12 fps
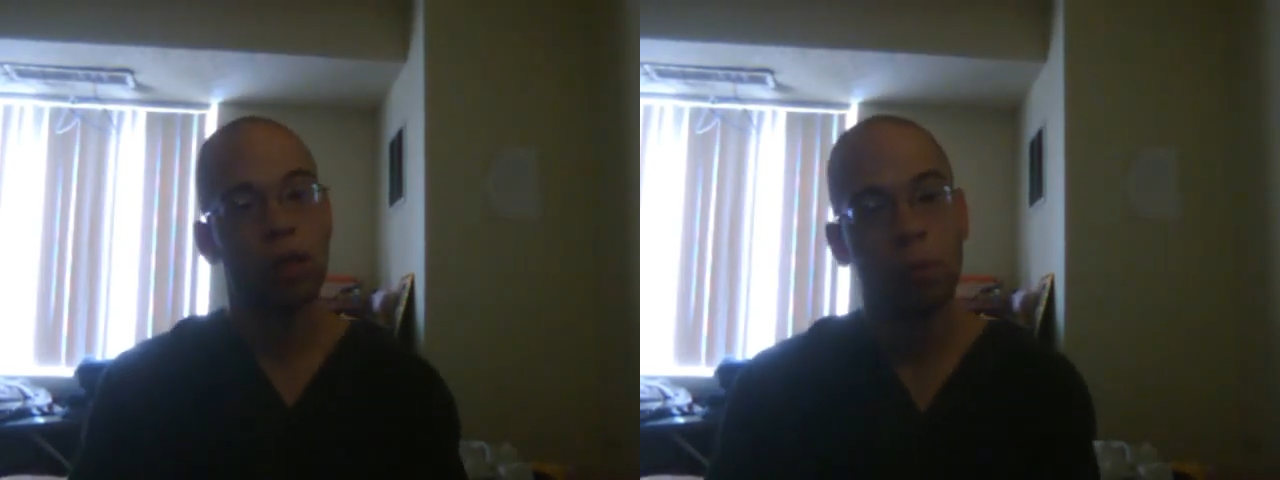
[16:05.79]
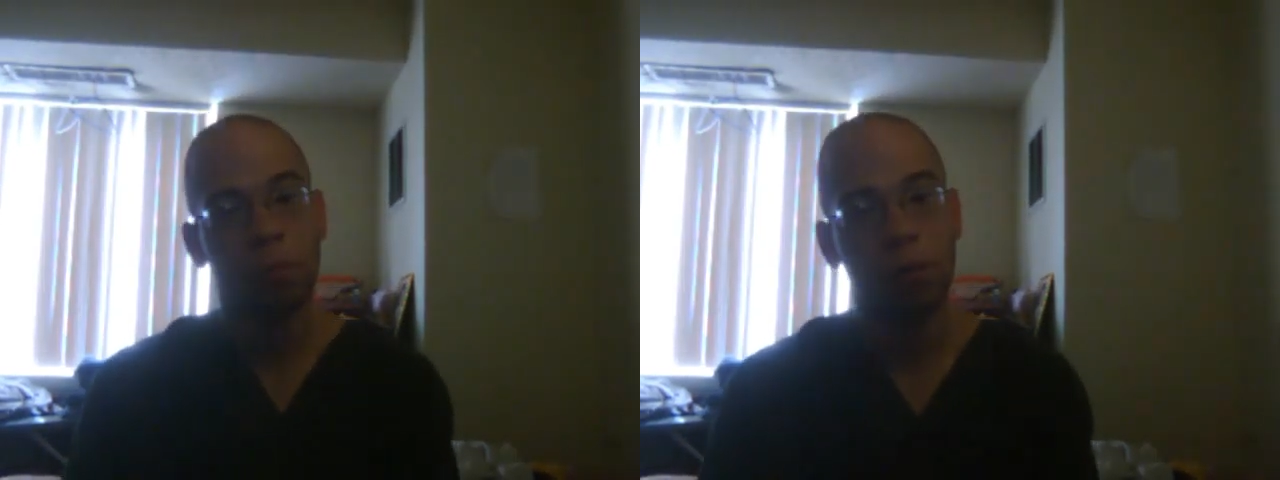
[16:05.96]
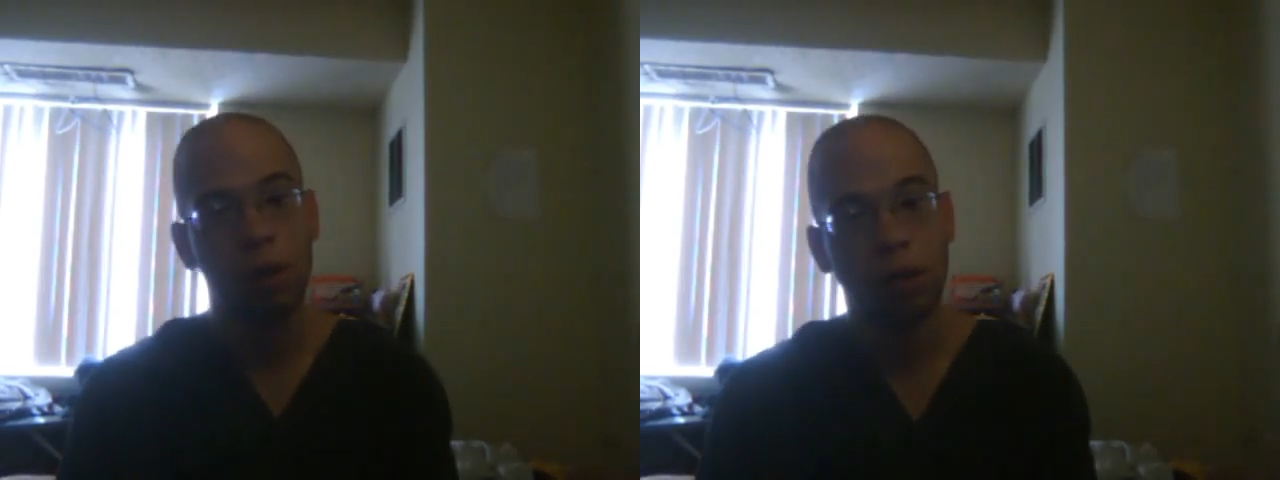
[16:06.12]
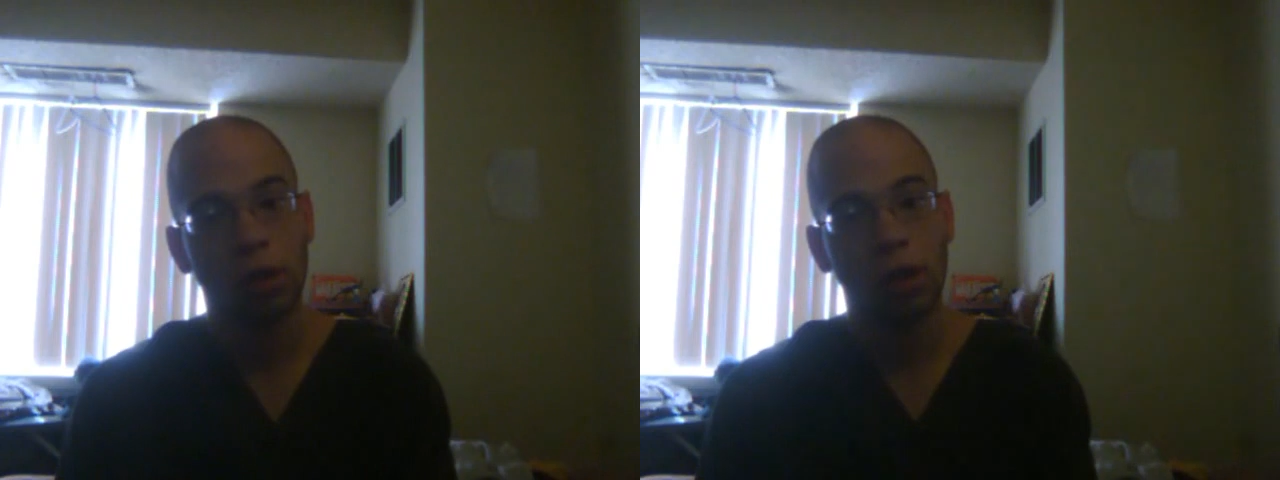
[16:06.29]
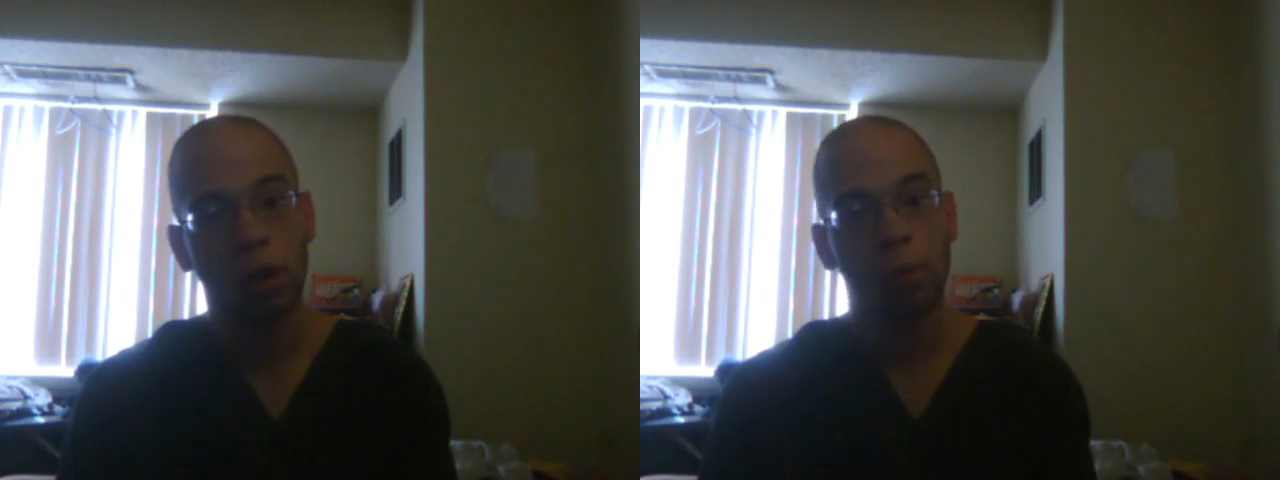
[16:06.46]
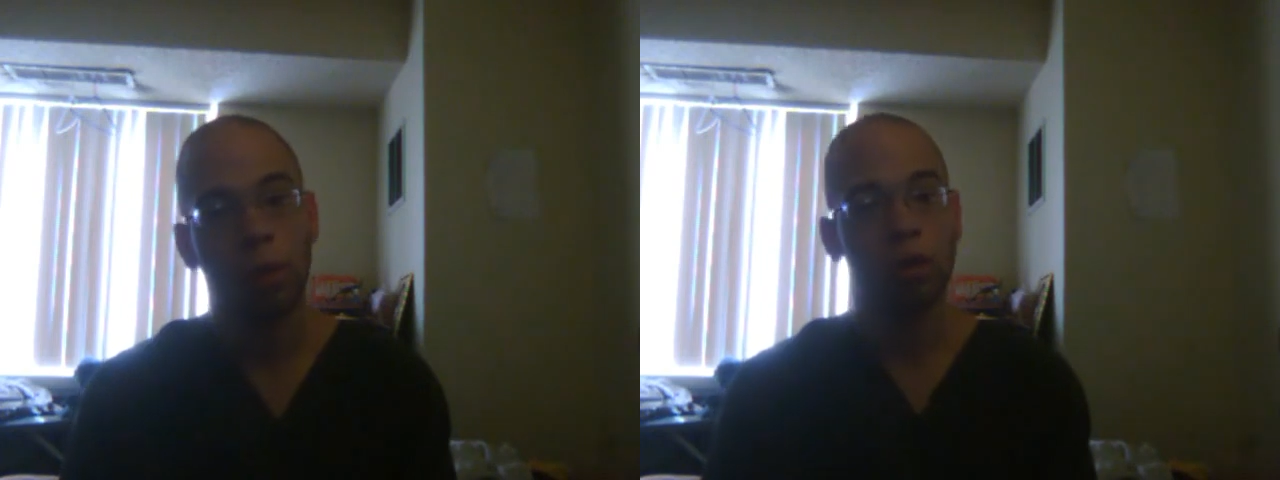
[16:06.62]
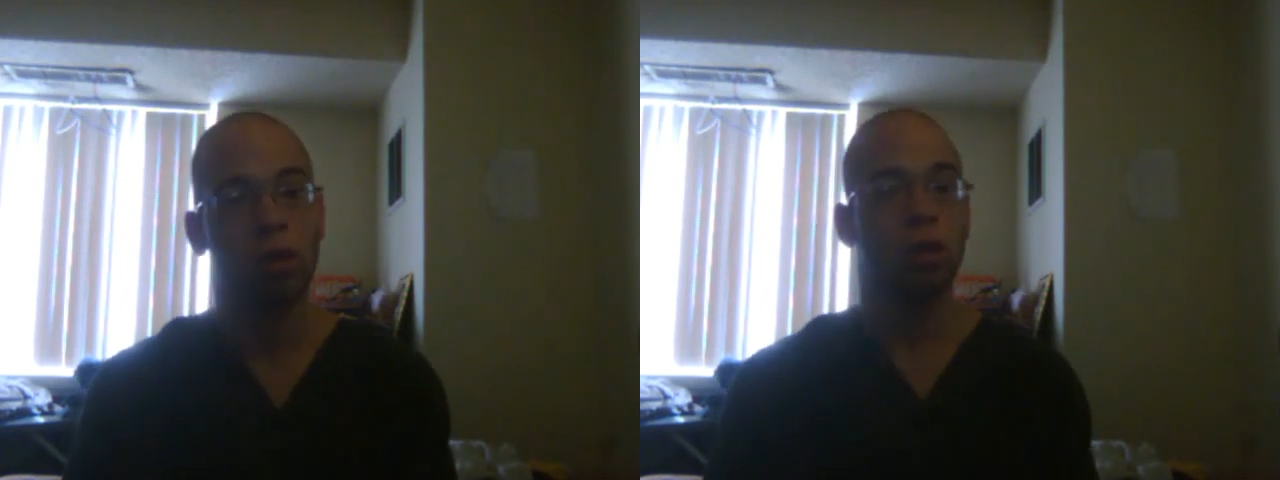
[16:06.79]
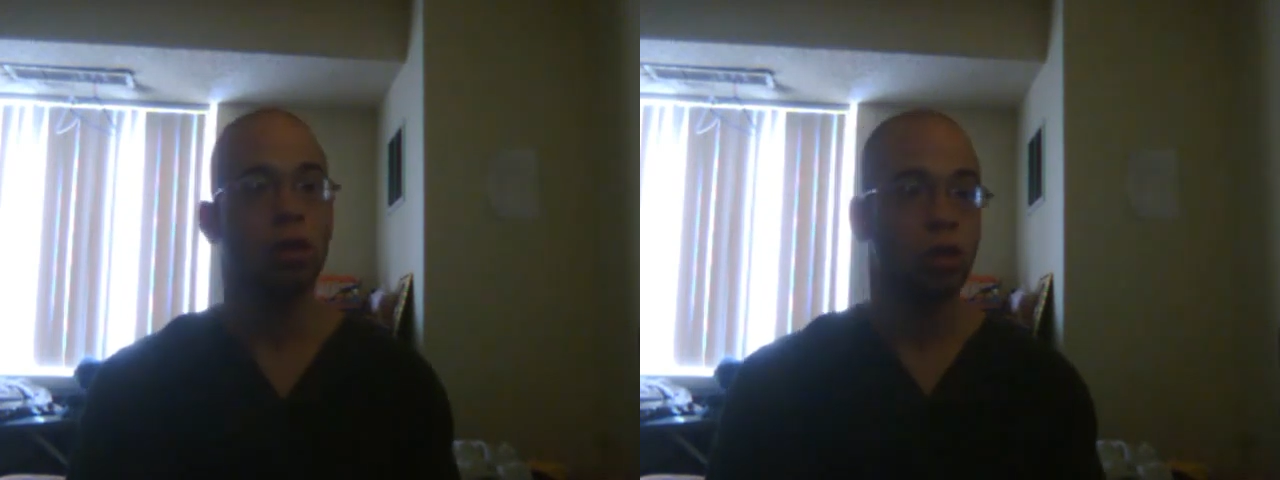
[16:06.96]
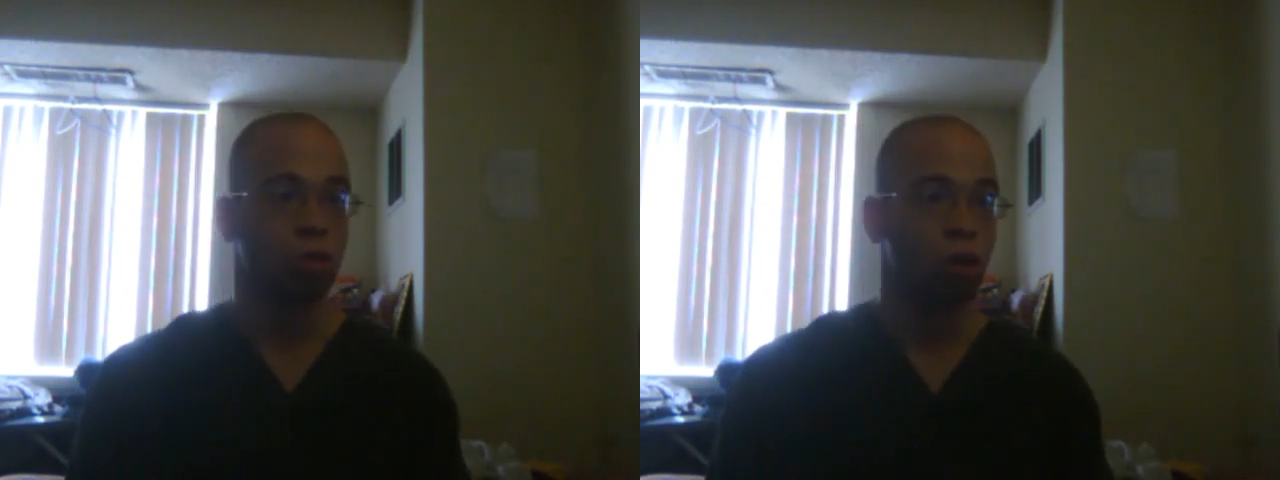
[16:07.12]
the book of
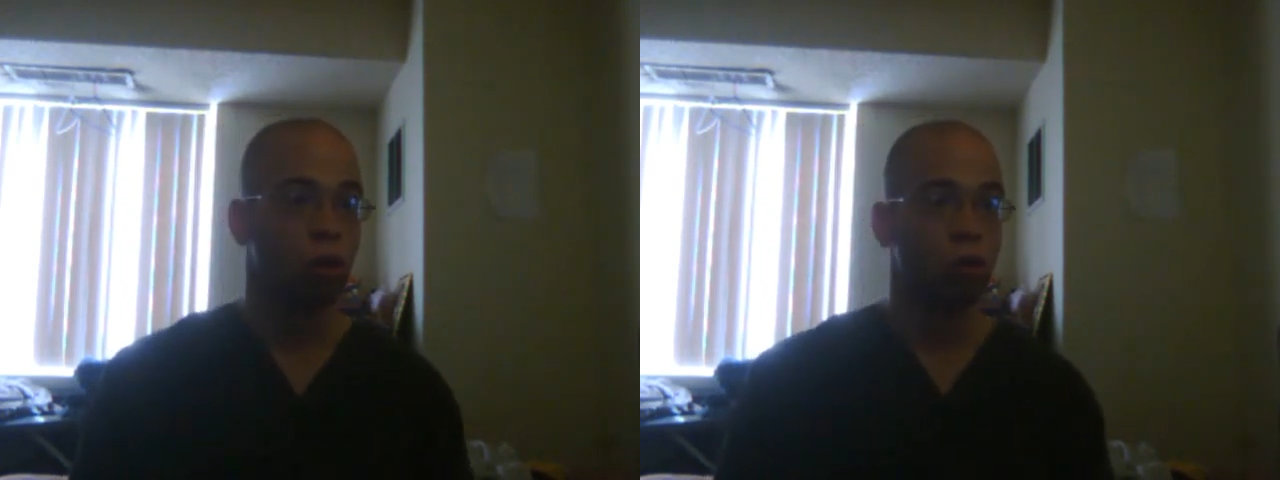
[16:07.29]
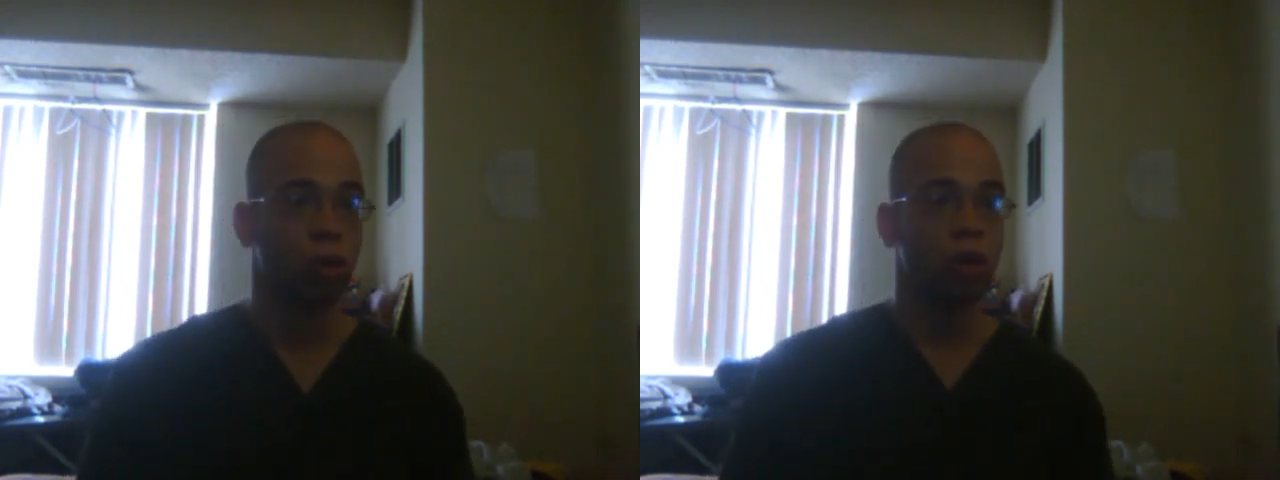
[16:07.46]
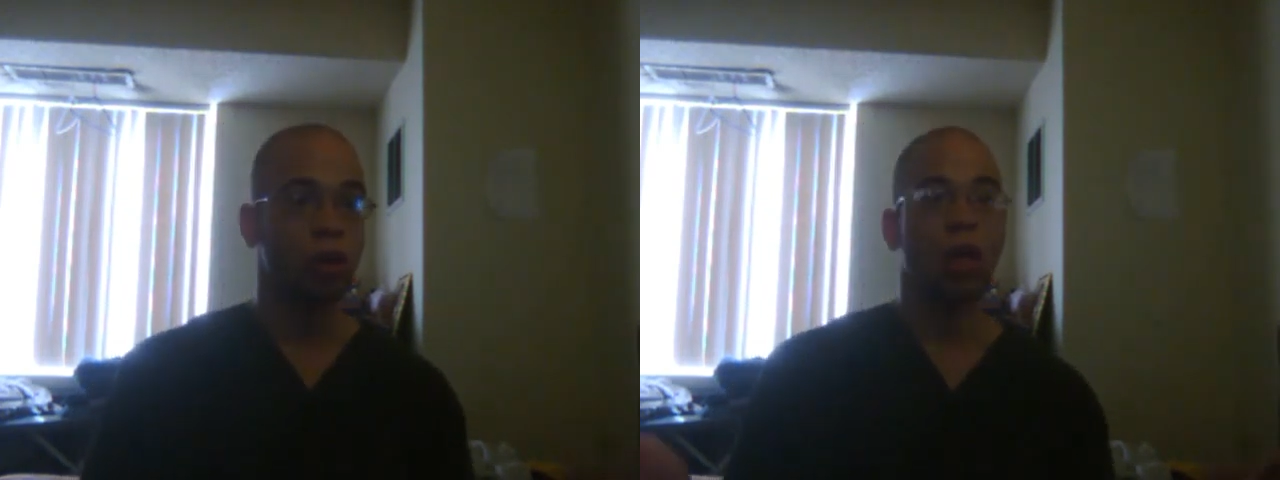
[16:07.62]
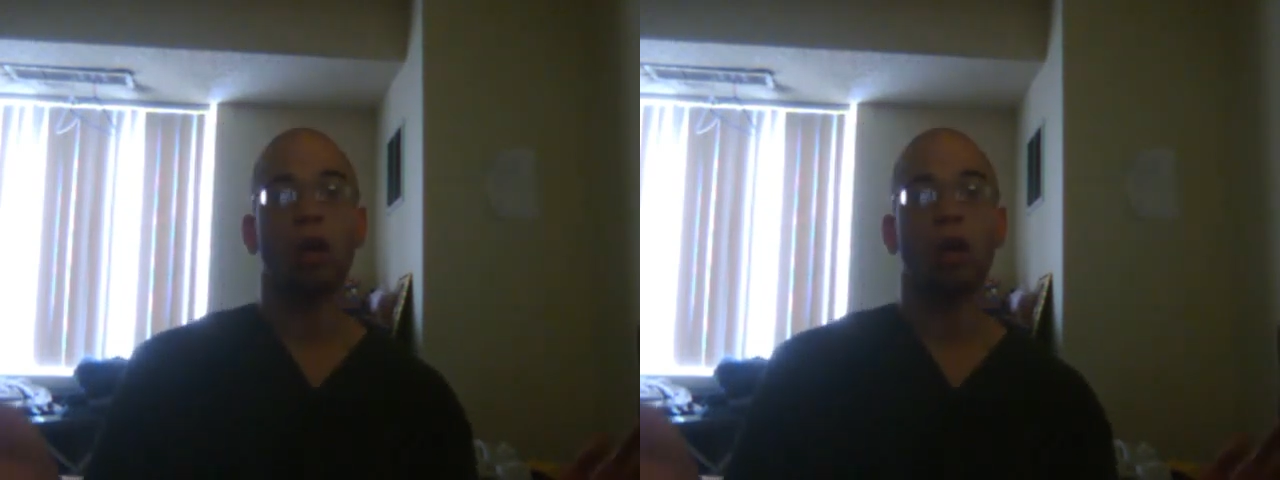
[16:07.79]
Marceline and the Scream Queens.